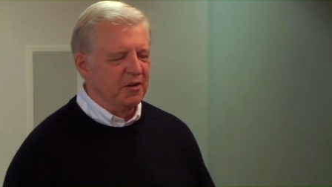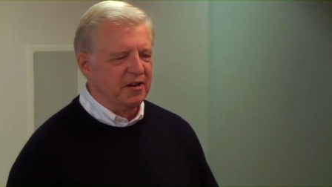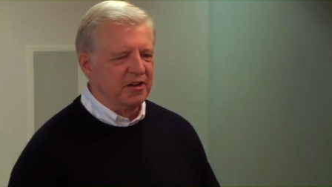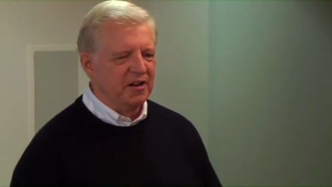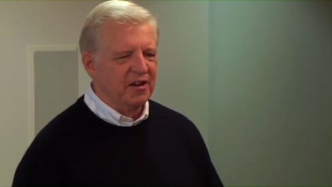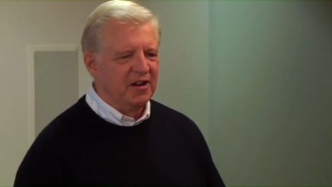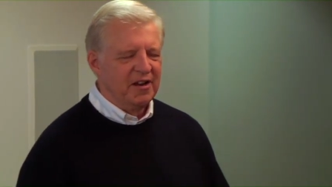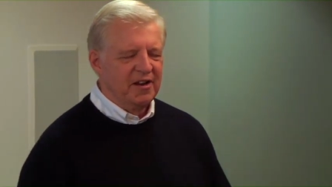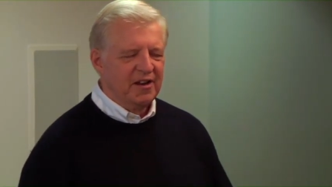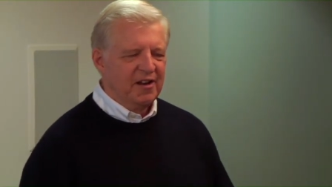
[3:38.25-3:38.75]

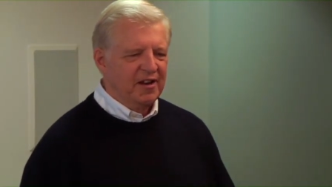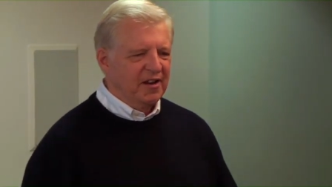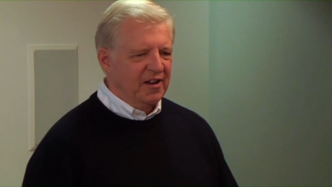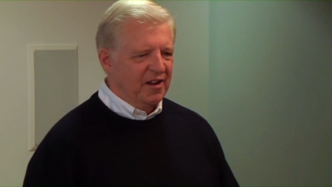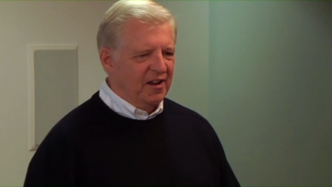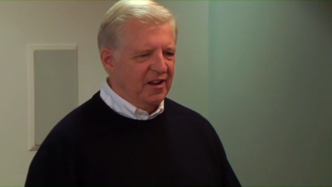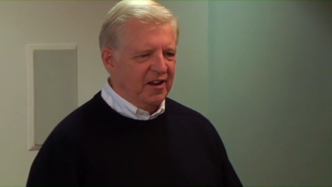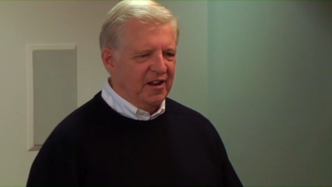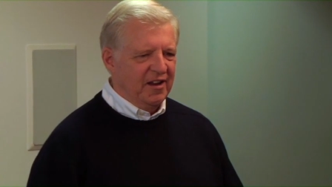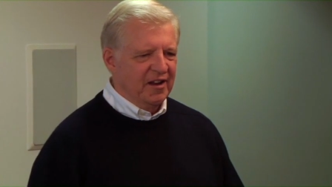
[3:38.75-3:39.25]
And,
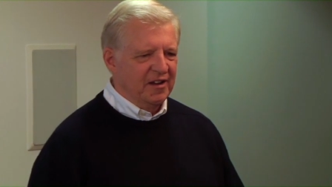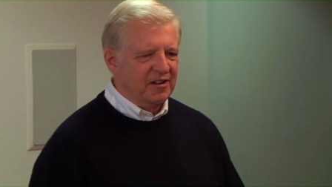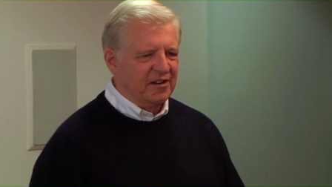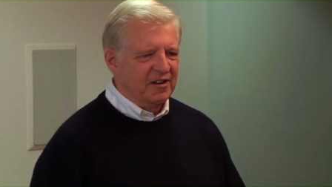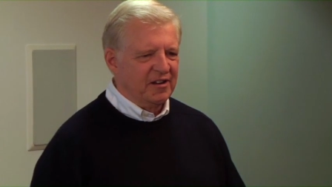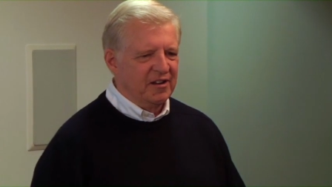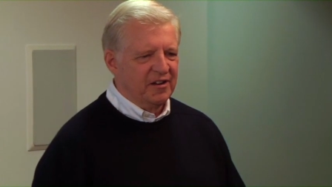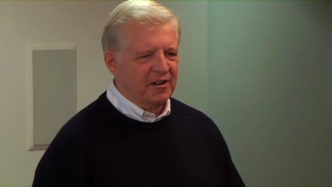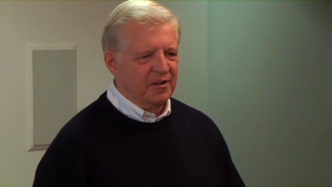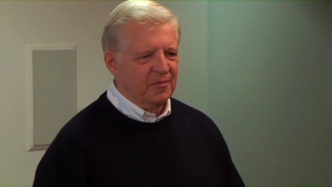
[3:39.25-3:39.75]

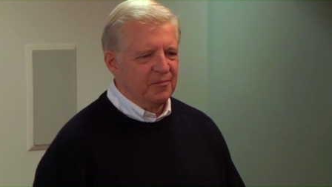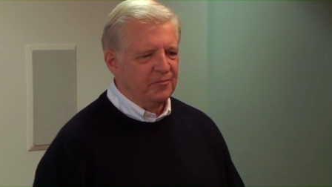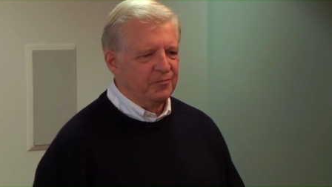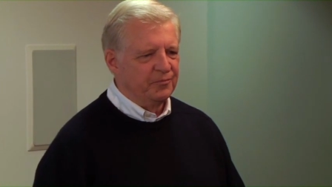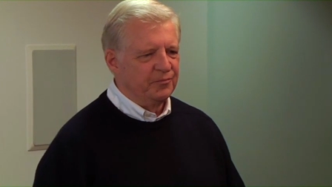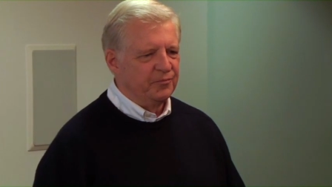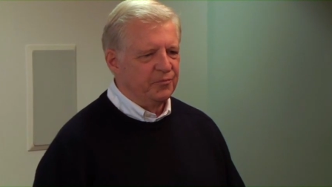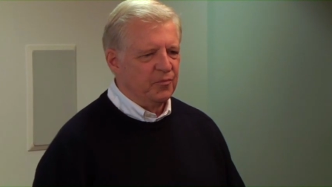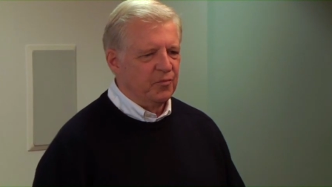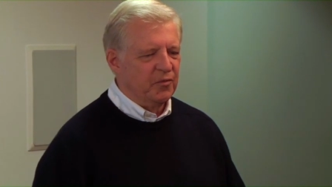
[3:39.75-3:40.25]
and um,
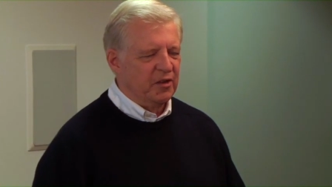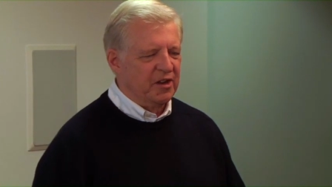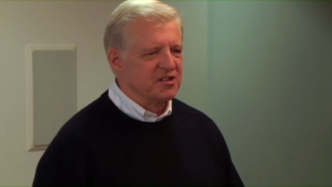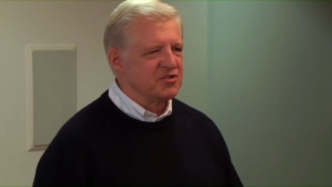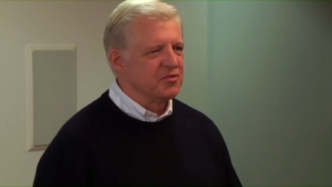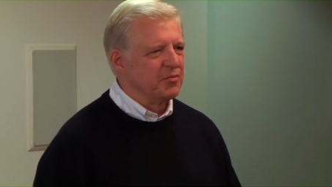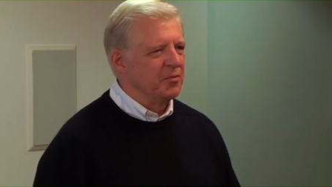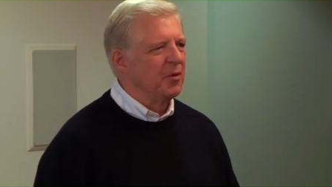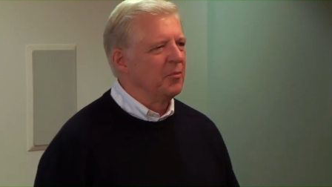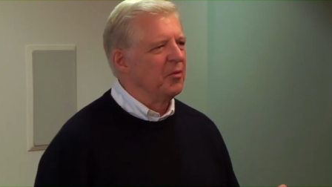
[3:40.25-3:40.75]

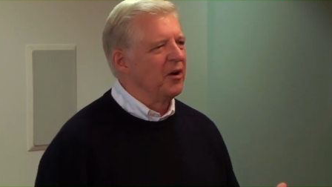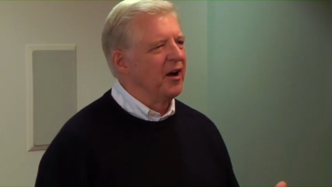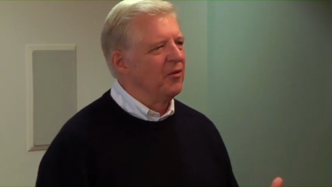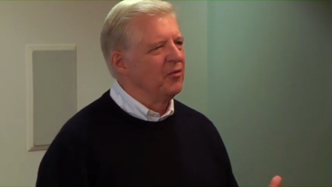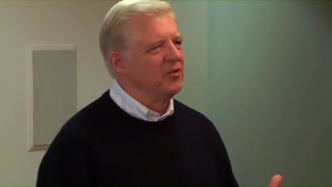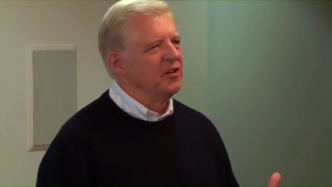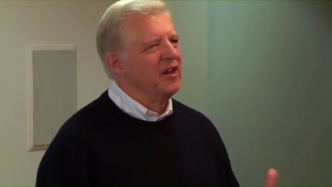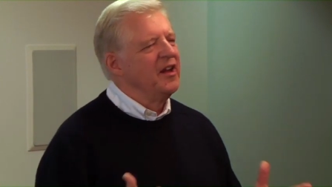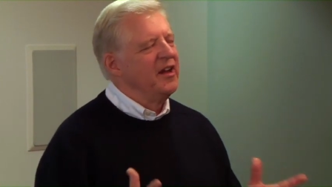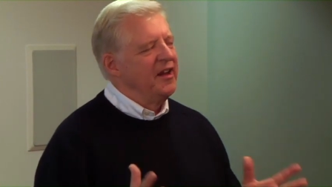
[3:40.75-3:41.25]
because remember,
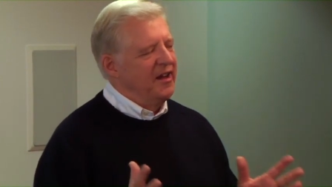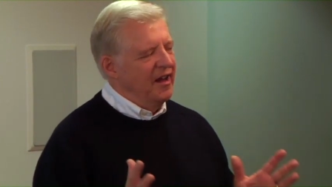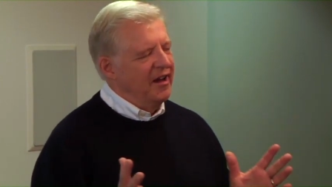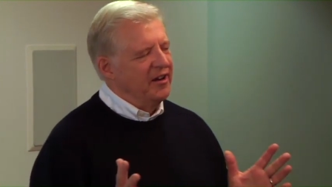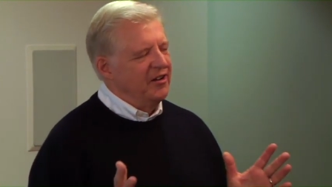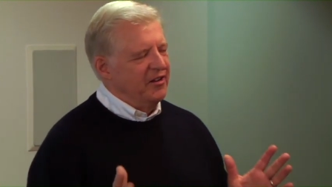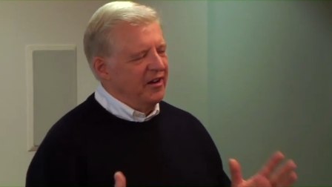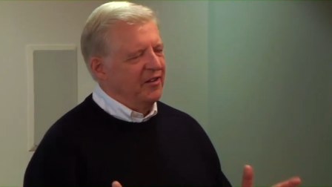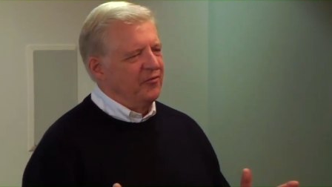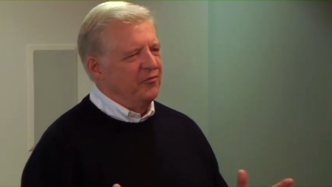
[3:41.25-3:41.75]
I, would,
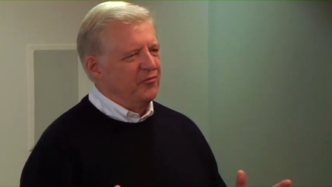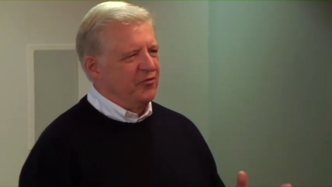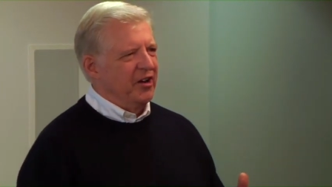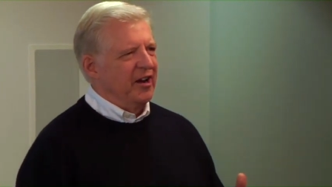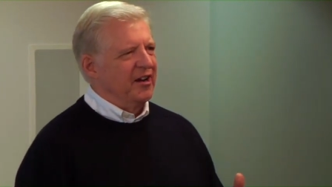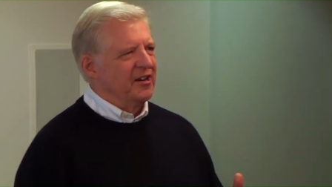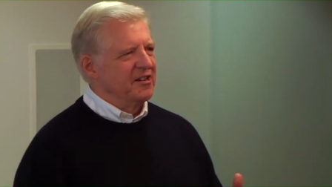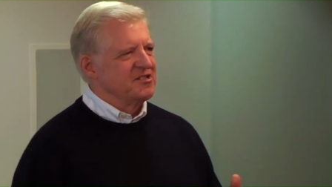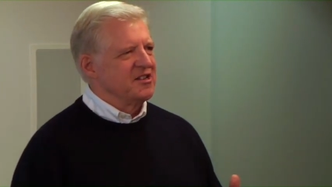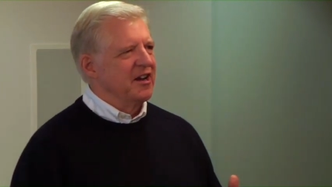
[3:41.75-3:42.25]
I, I,
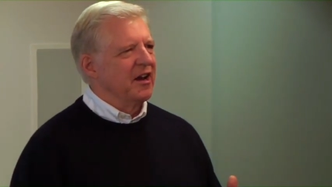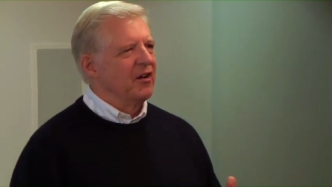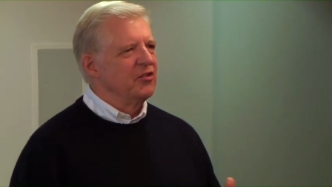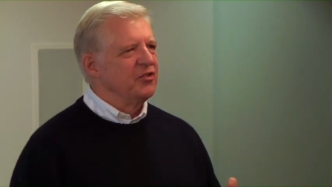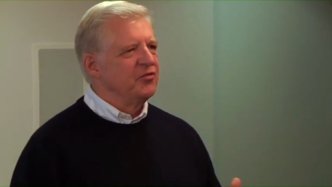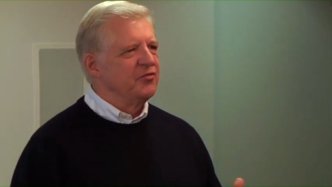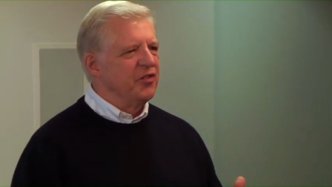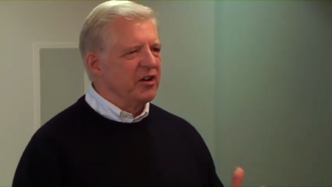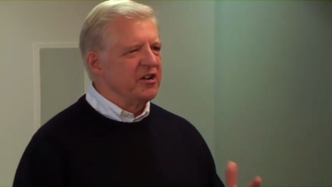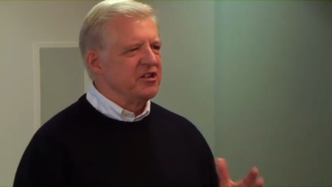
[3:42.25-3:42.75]
forgot to say, I
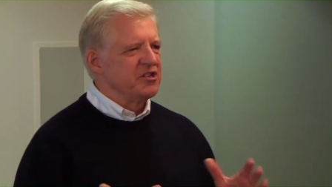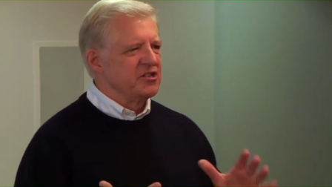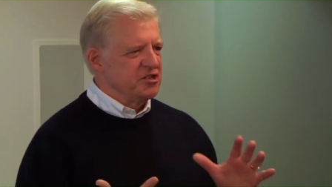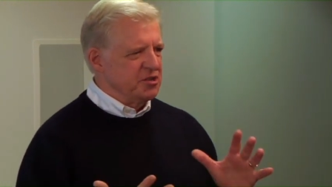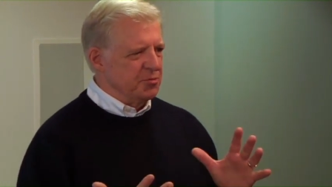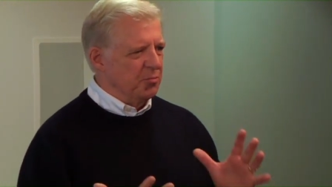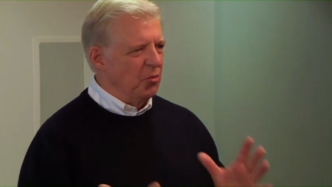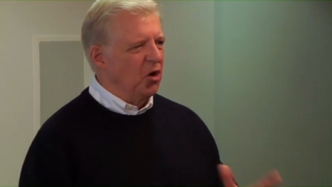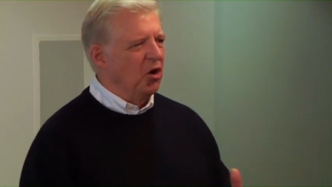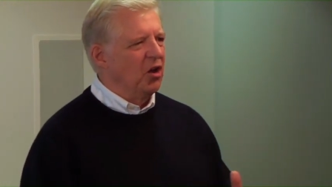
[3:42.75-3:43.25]
was very
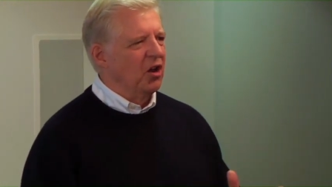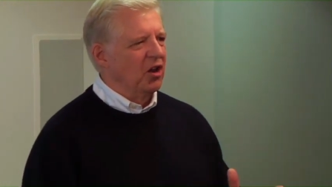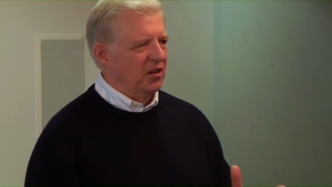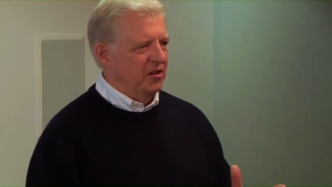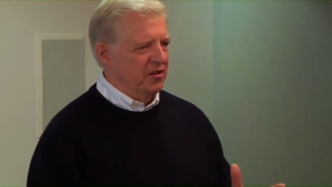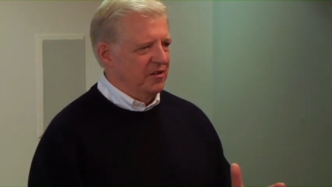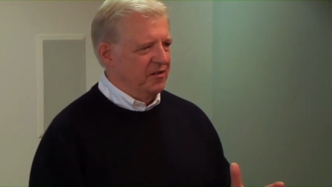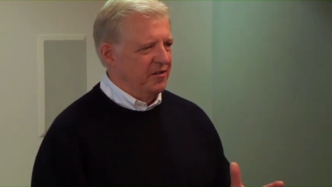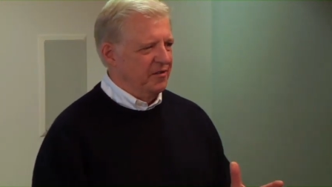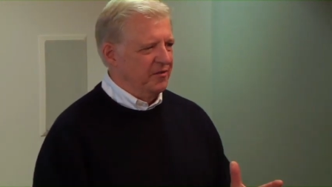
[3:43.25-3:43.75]

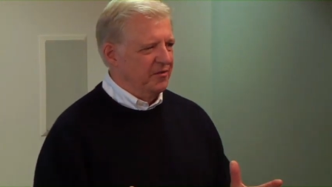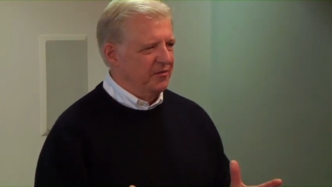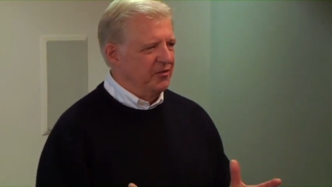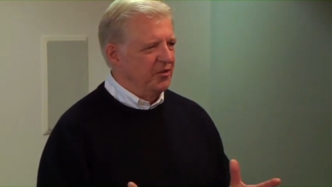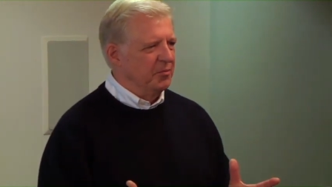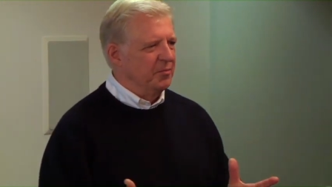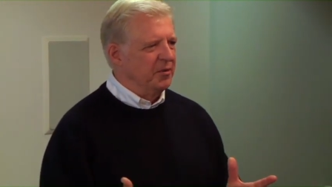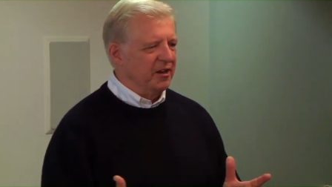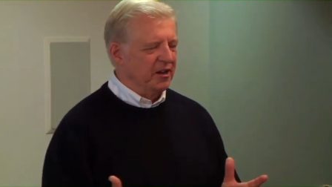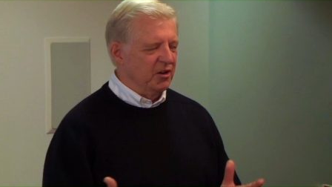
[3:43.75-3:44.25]
small
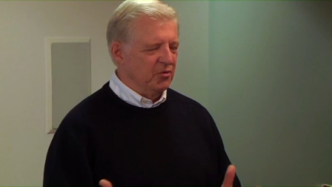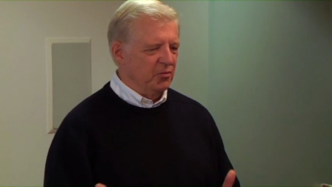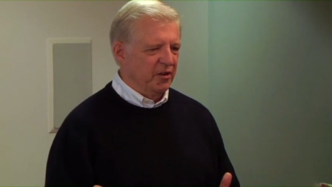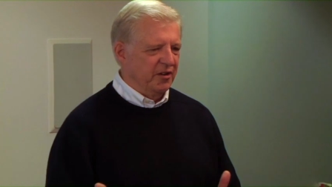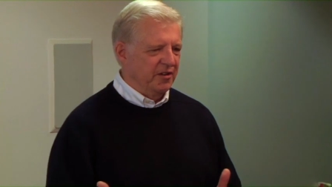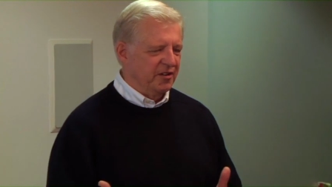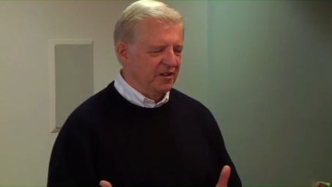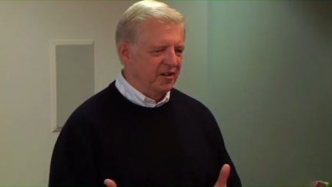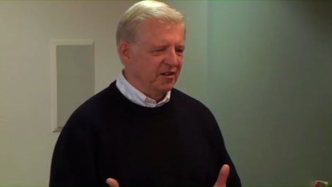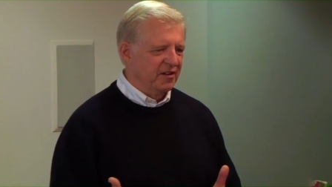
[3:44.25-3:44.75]
to begin
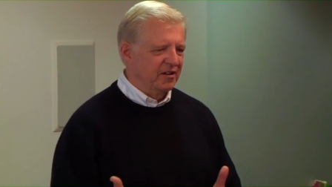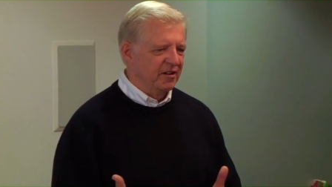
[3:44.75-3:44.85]
with.